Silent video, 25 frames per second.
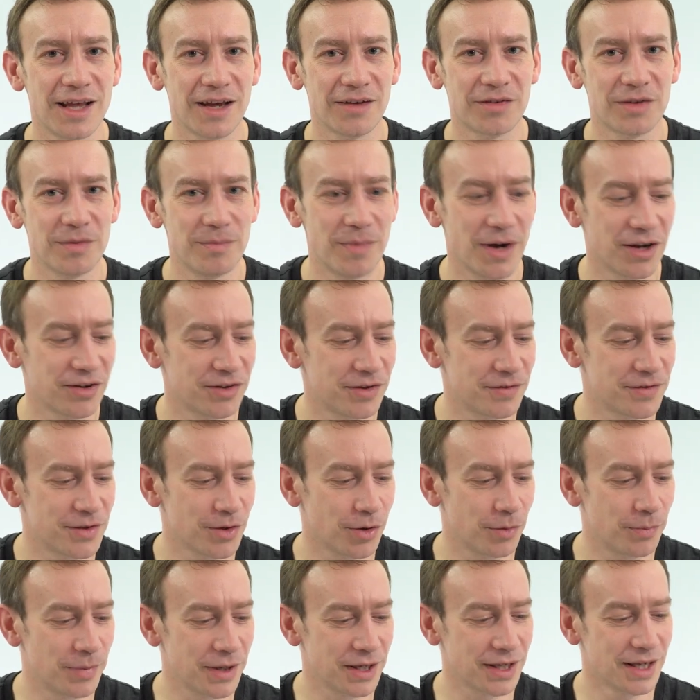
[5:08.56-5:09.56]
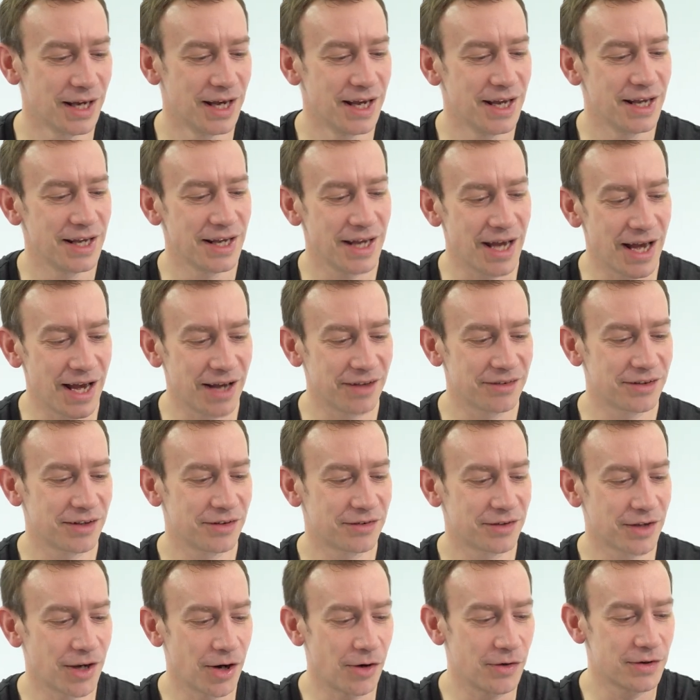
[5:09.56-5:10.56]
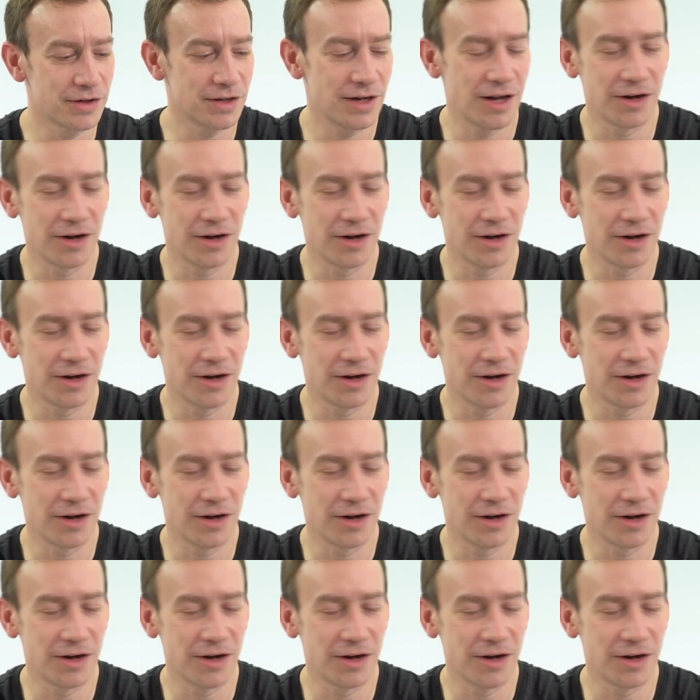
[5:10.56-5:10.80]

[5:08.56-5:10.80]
that's a massive topic, as is current